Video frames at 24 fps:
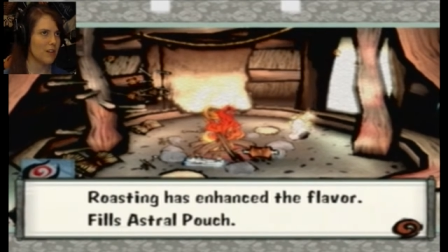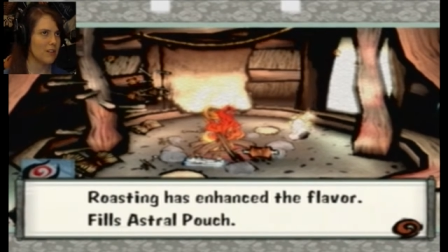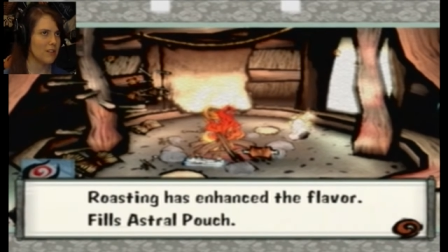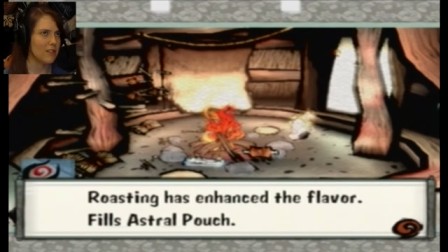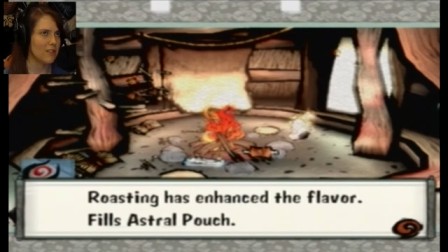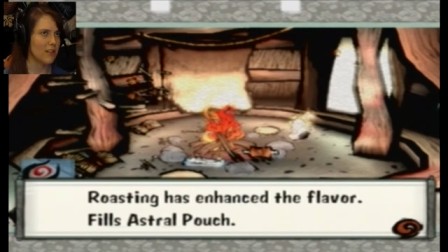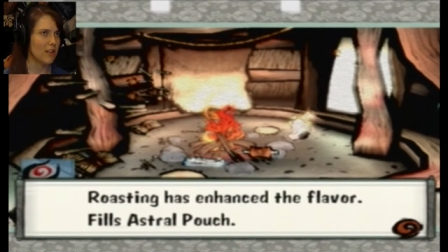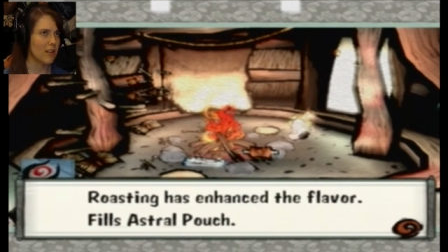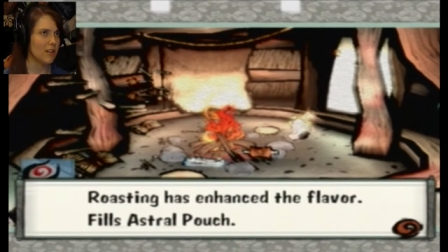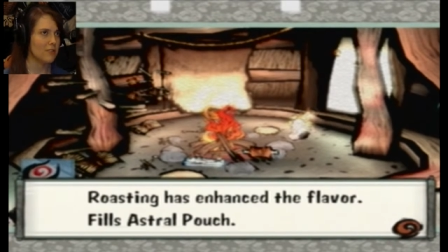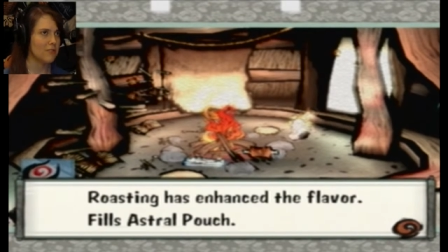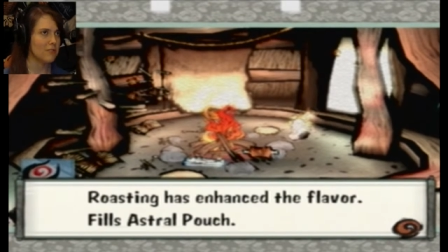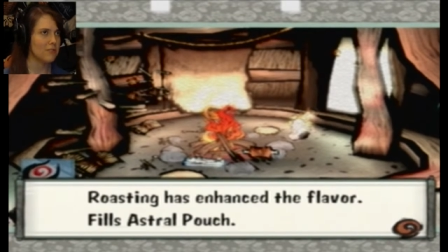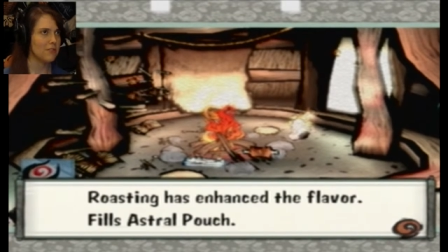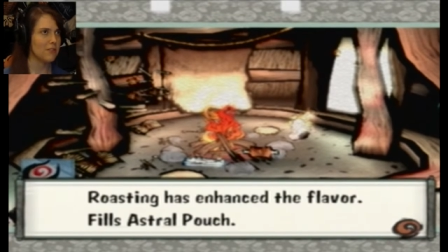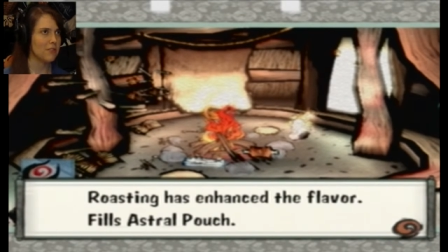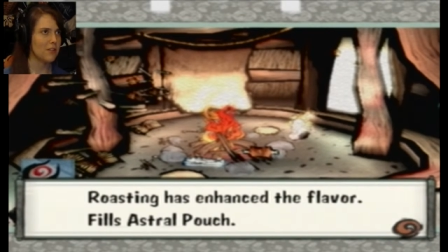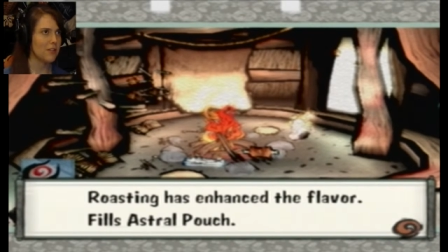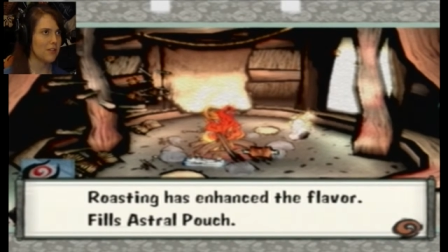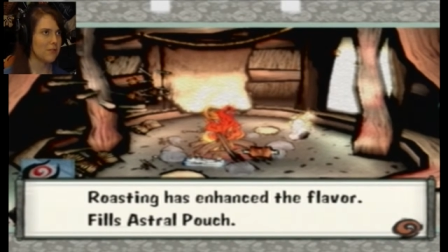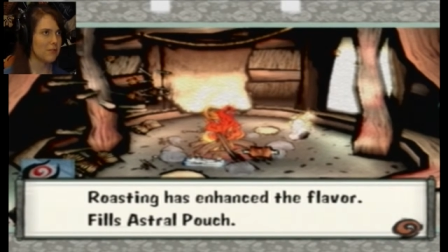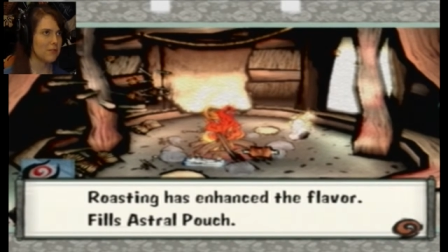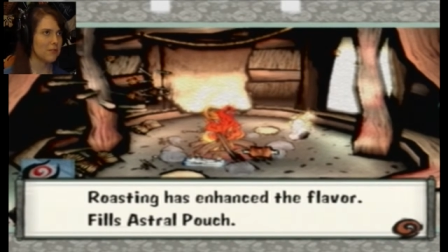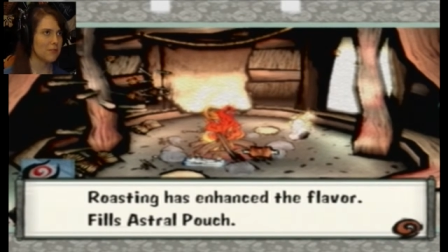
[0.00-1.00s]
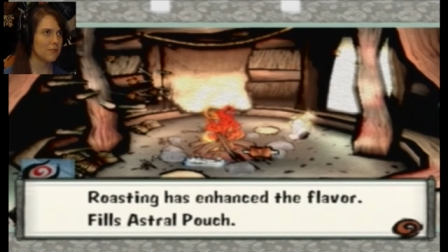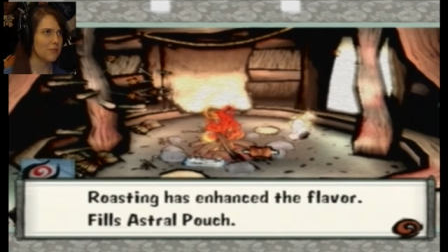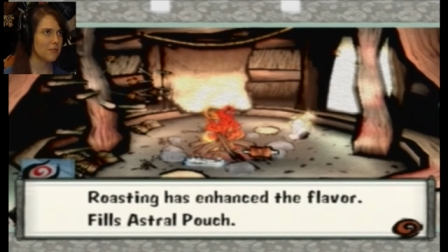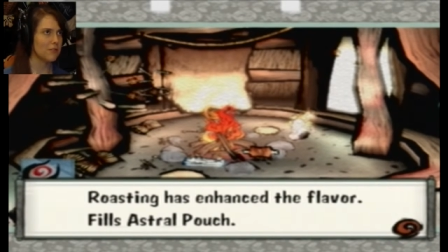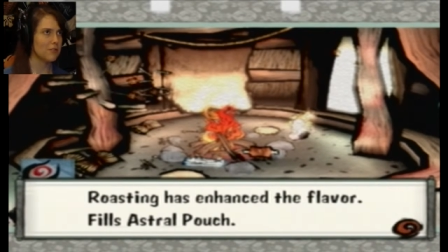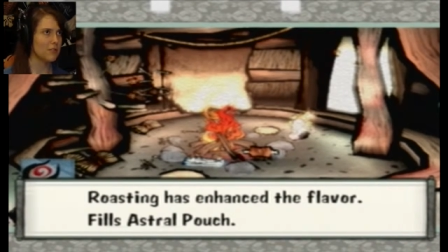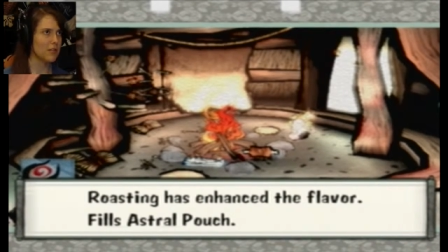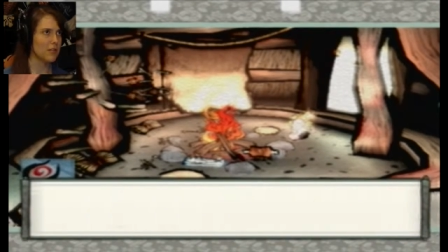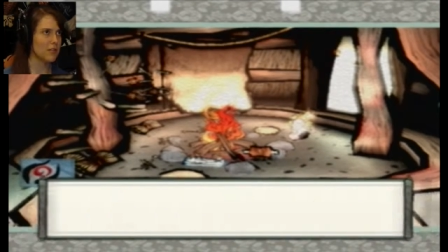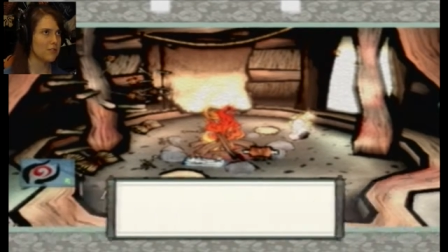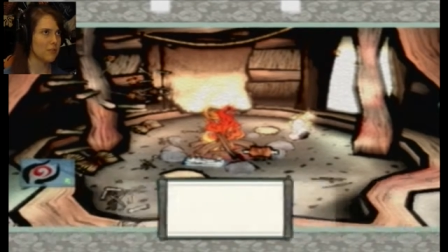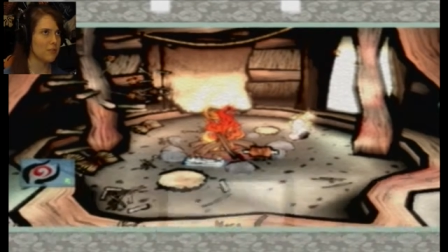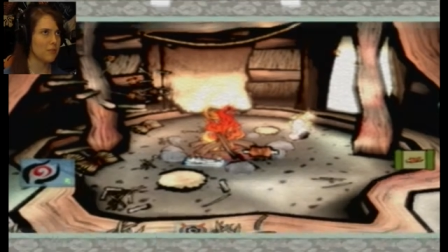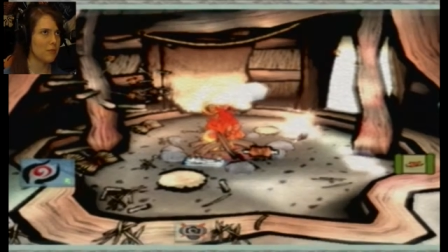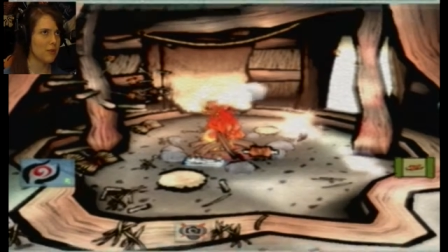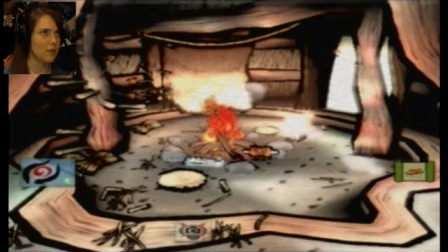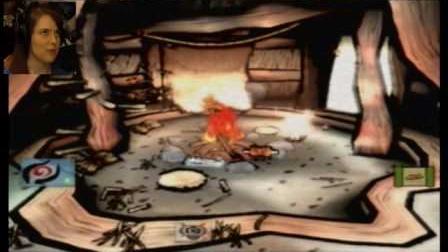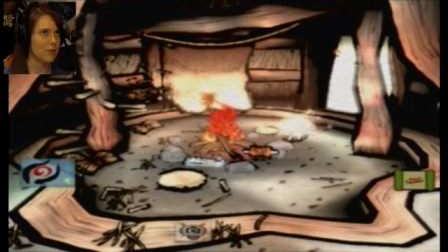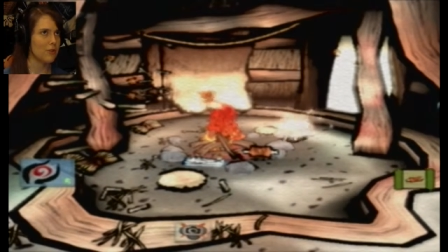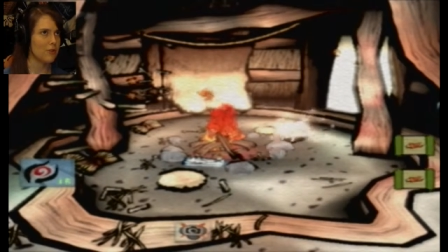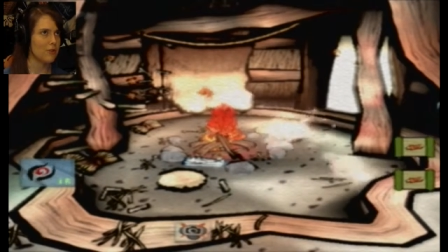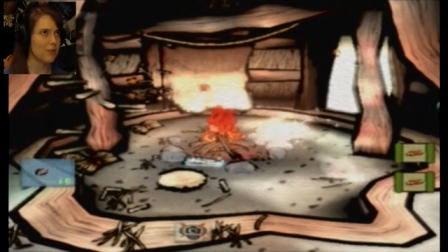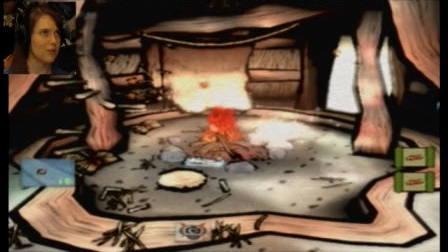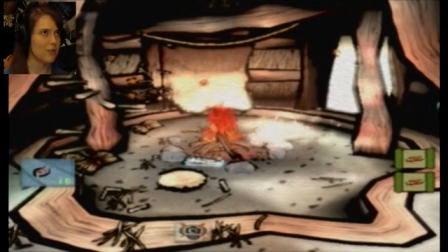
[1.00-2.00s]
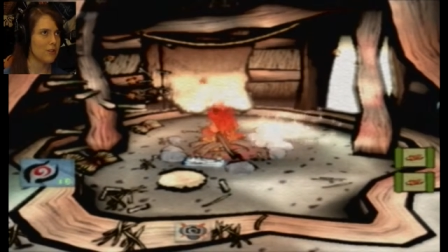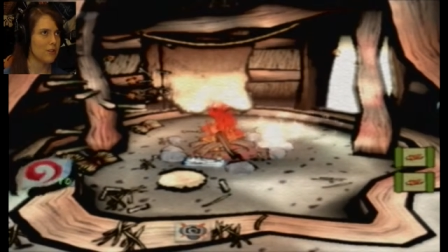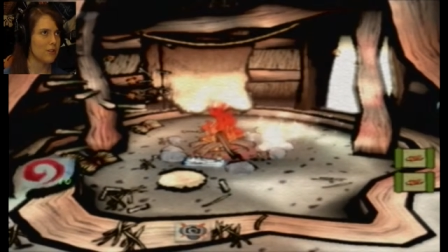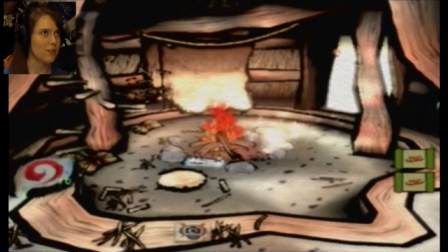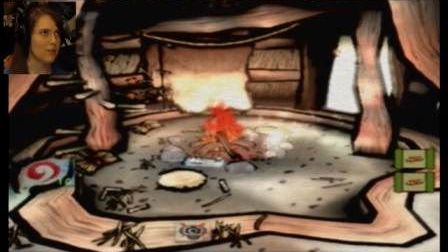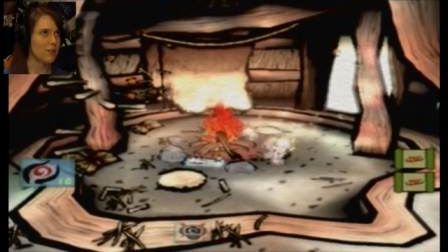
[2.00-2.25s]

has enhanced the flavor. Fills astral pouch.